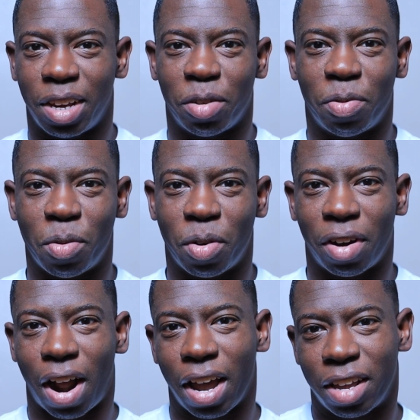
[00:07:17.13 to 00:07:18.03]

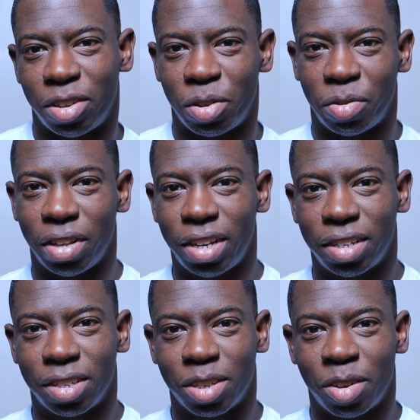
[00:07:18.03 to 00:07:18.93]
Therefore, I can do
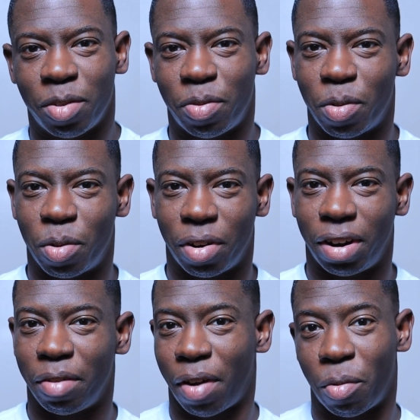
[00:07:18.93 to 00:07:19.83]
this for
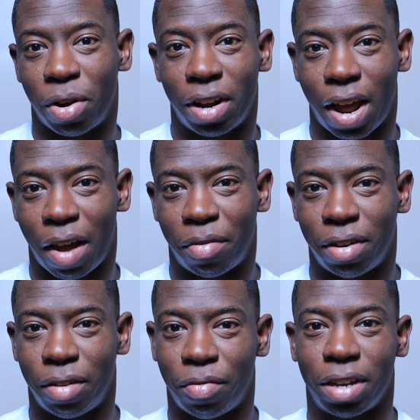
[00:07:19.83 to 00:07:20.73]
if I want to have
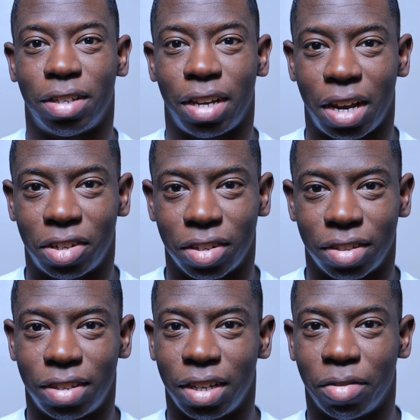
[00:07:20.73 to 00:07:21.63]
an
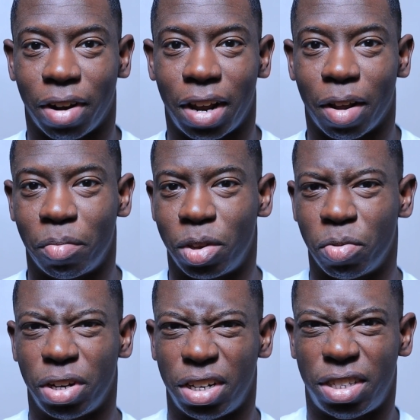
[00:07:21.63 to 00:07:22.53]
investigation scene, right? I'm
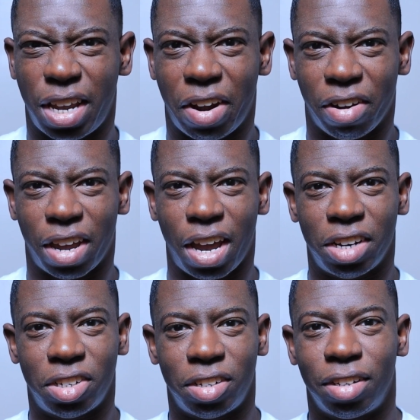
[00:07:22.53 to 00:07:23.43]
doing an
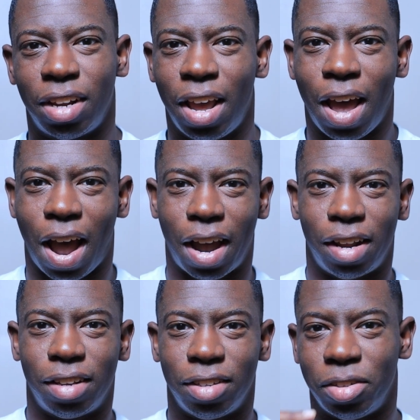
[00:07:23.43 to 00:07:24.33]
interrogation.
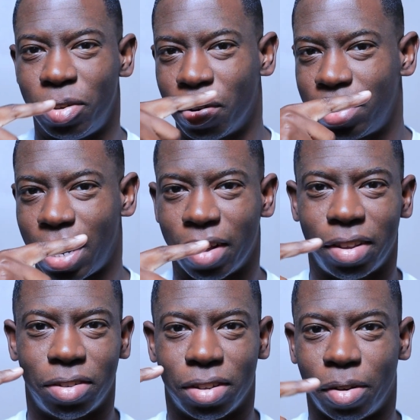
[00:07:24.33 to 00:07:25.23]
You notice how
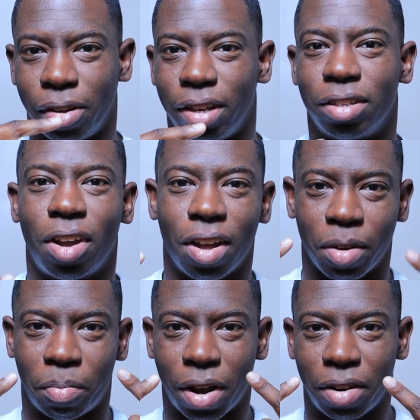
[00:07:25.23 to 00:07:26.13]
it's called
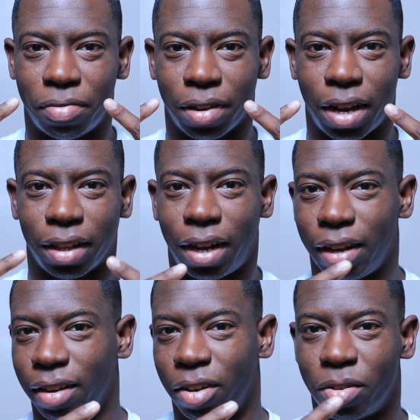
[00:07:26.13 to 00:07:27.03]
a butterfly light.
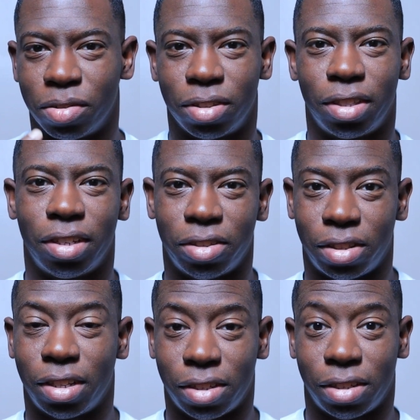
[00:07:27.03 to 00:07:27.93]
It goes,
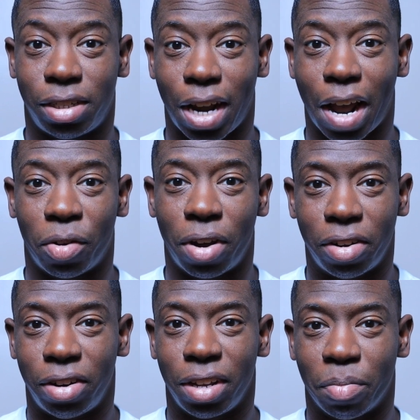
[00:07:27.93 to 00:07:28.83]
there's a shadow
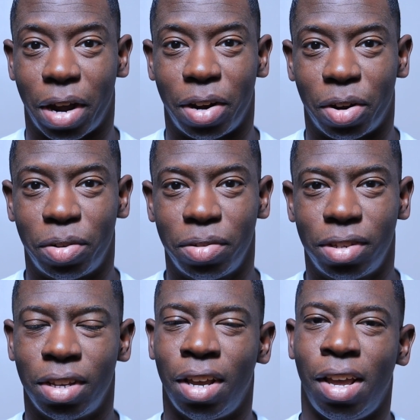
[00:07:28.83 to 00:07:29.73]
underneath my
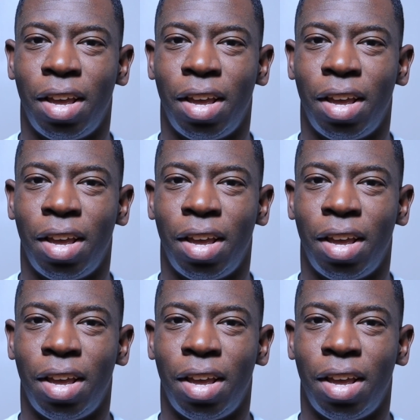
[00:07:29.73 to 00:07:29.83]
nose.